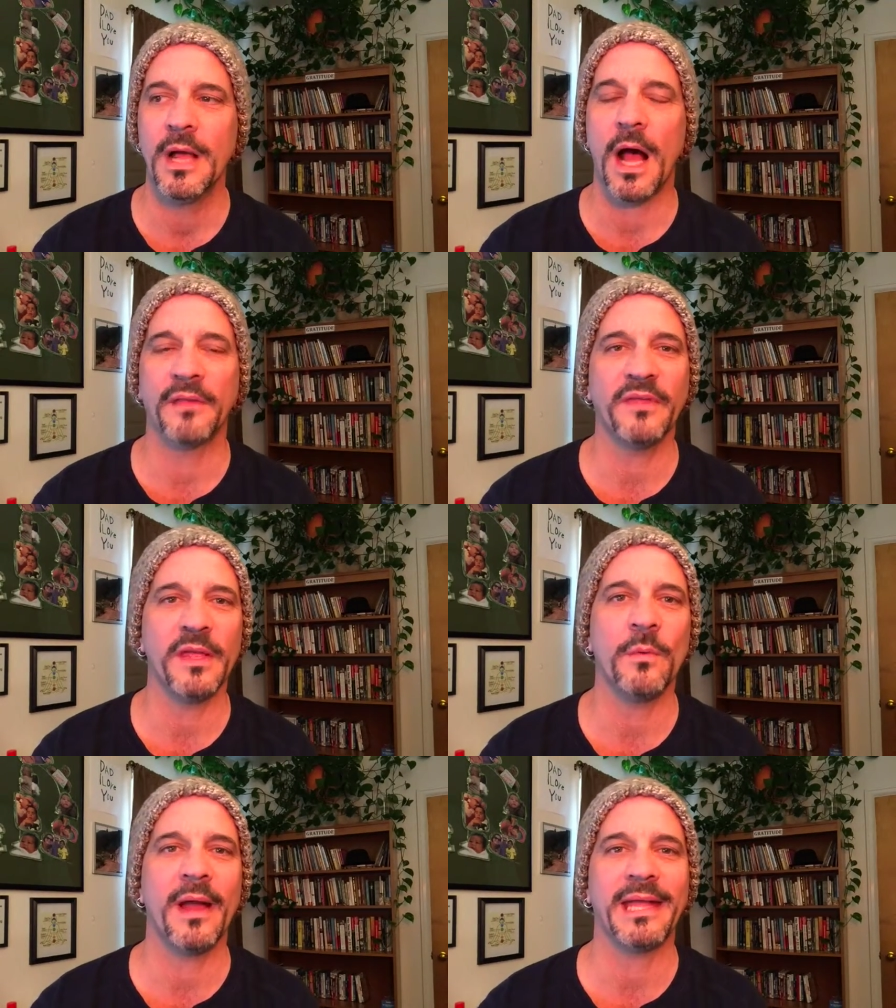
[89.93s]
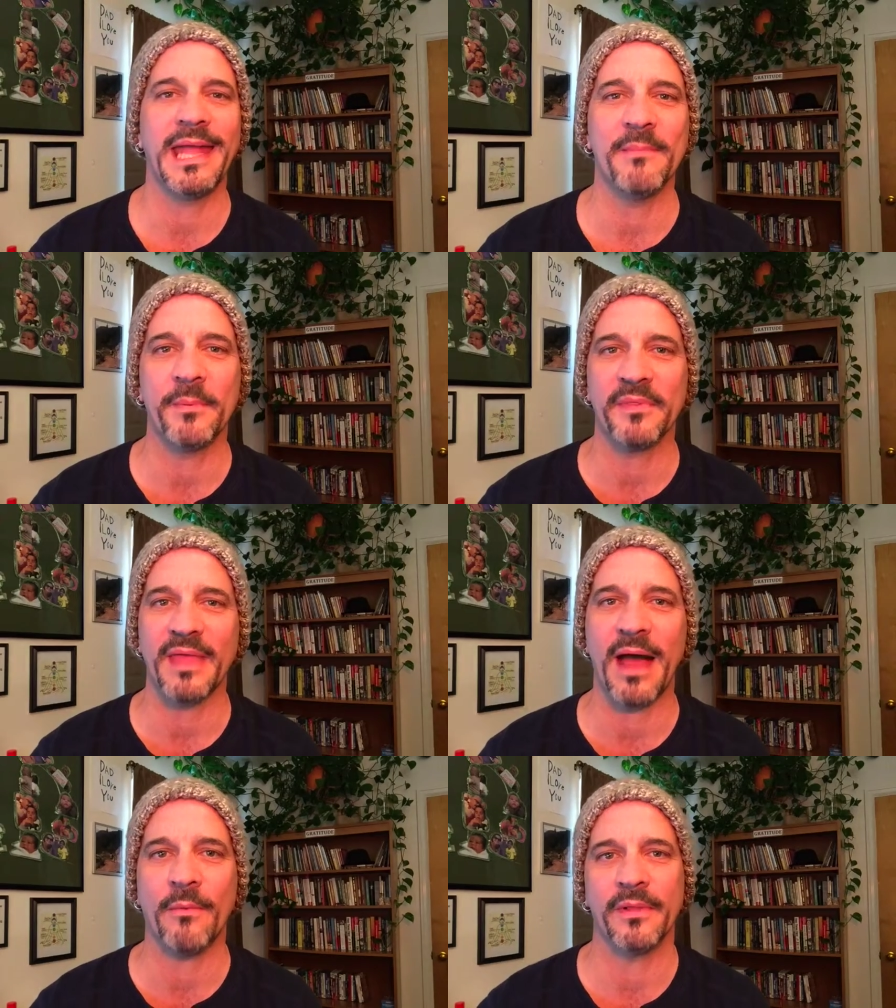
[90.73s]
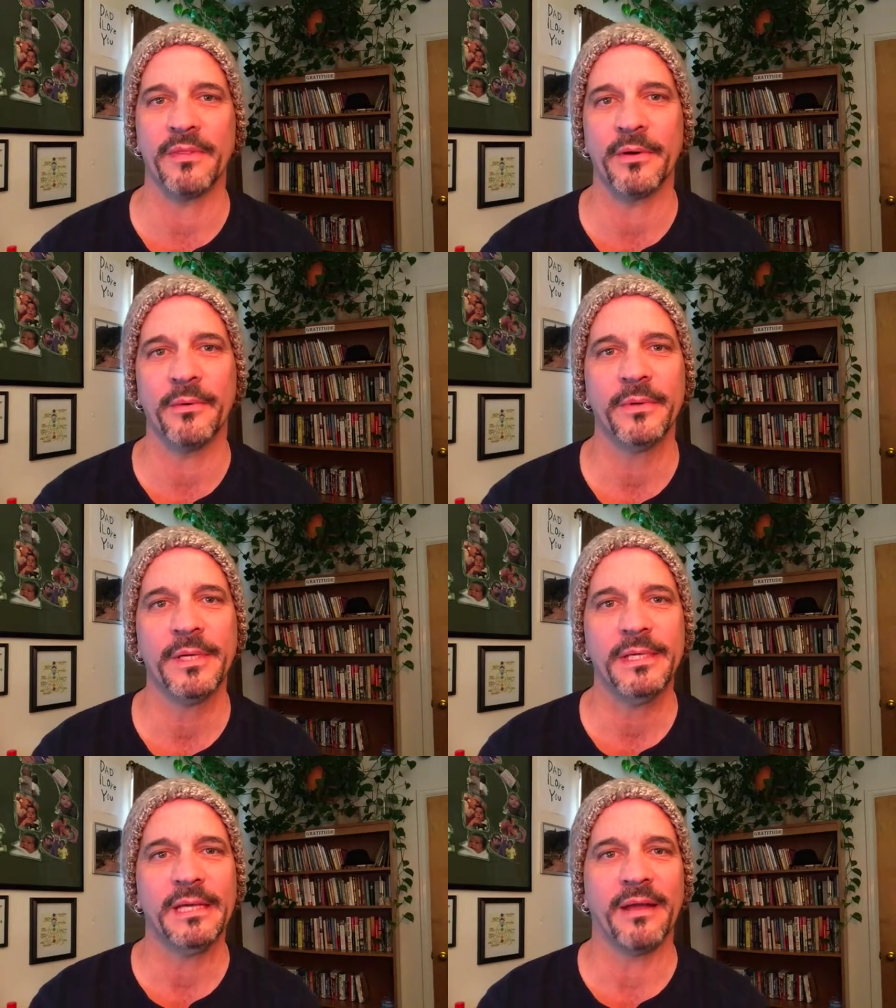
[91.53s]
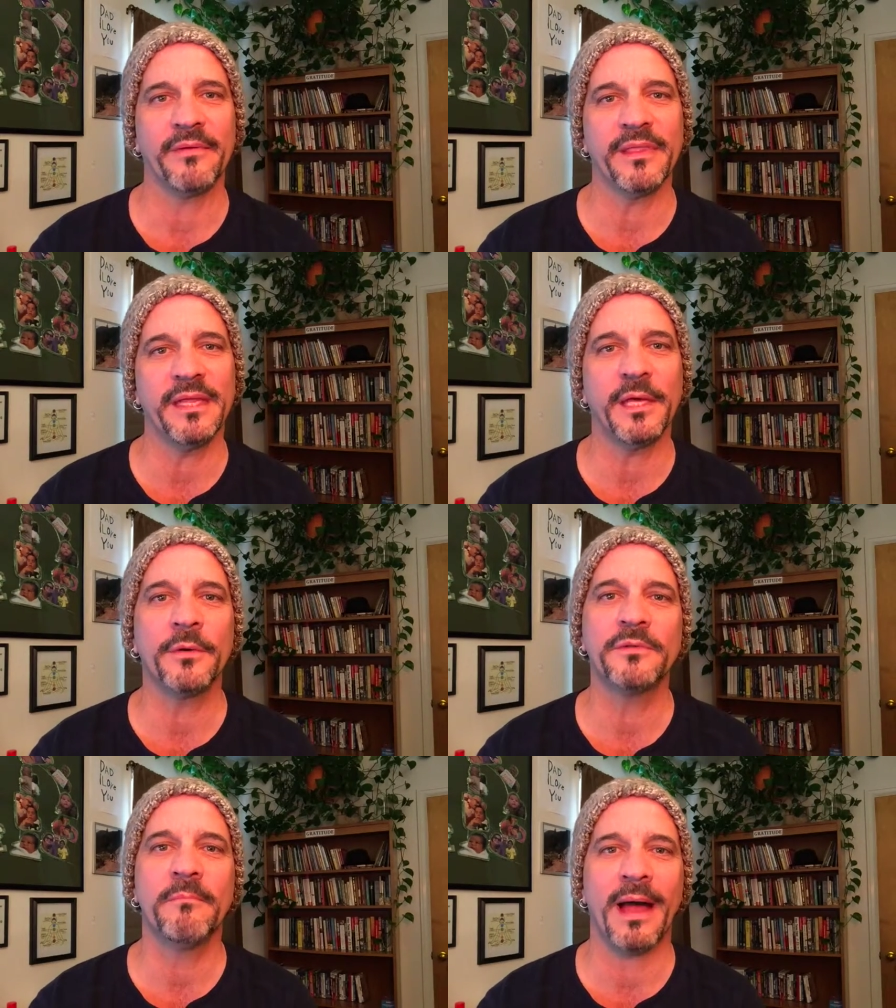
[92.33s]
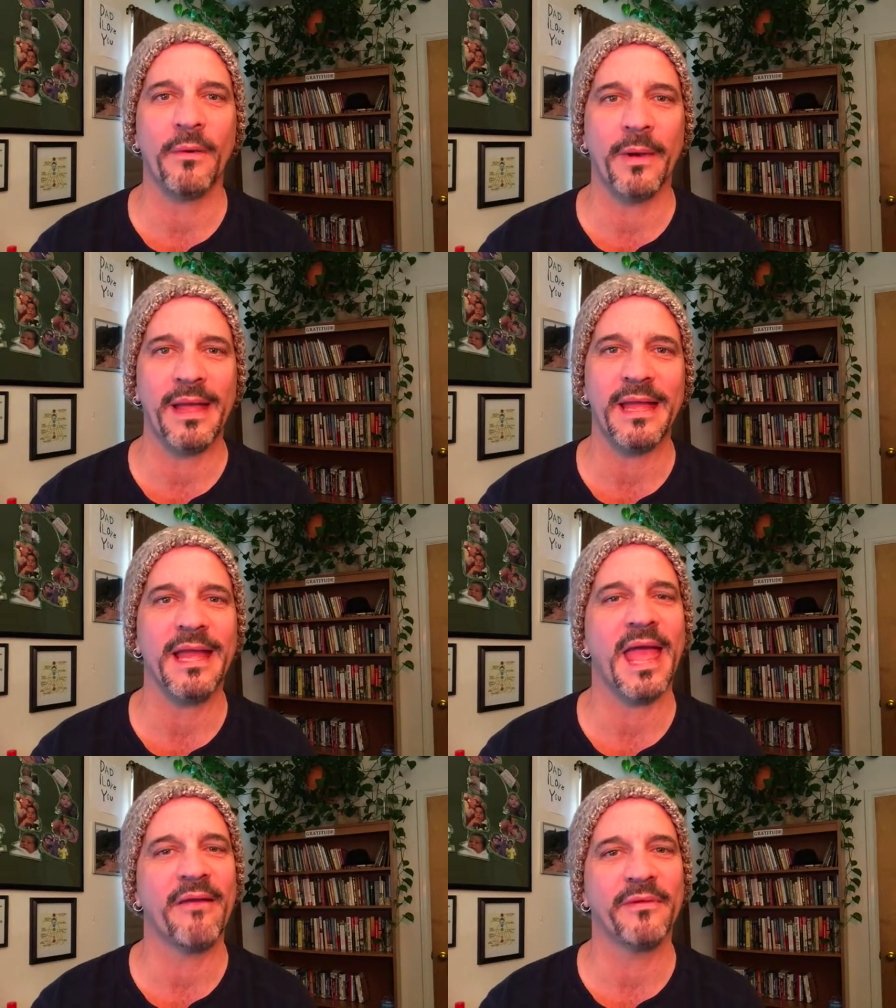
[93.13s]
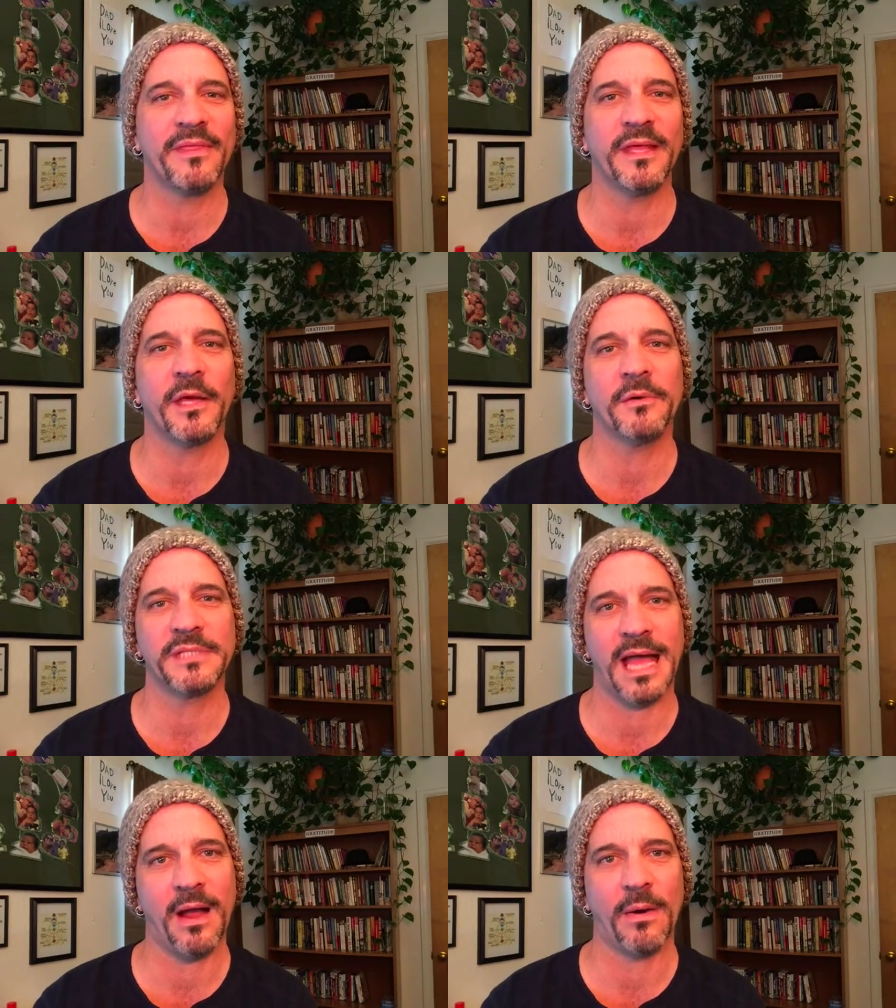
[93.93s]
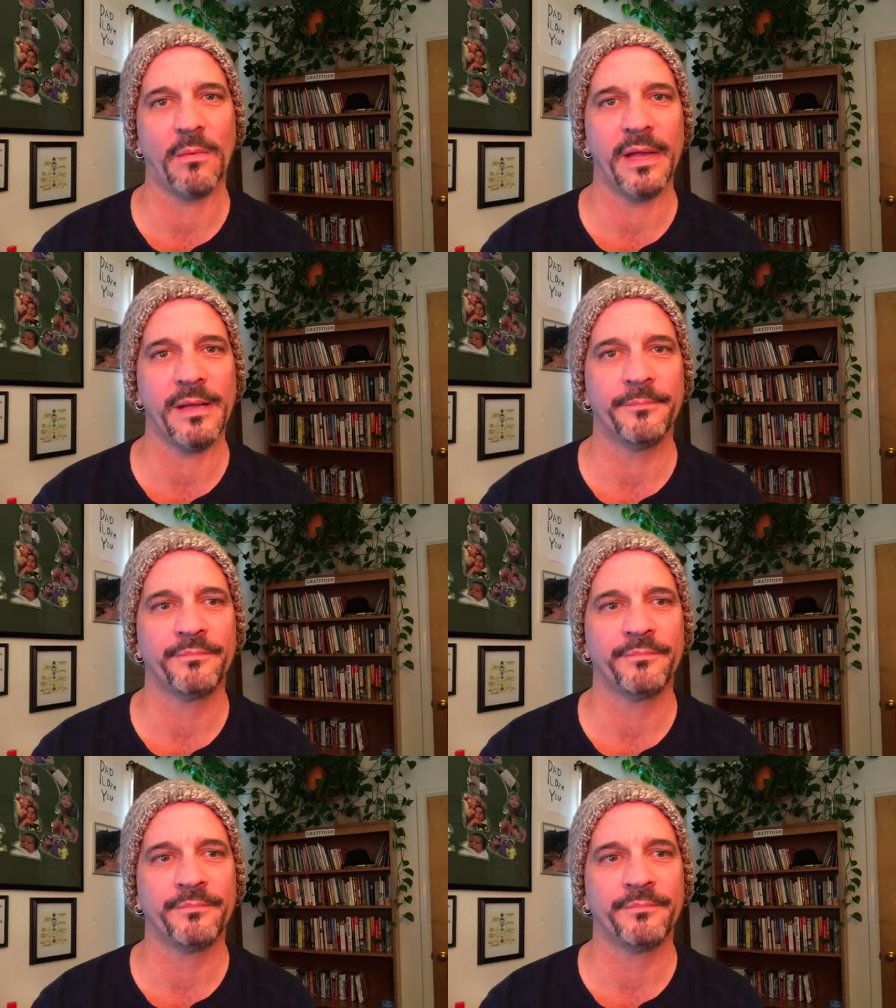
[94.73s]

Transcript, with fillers: I'll tell you why I came up with that one though. Everything goes my way, everything goes our way.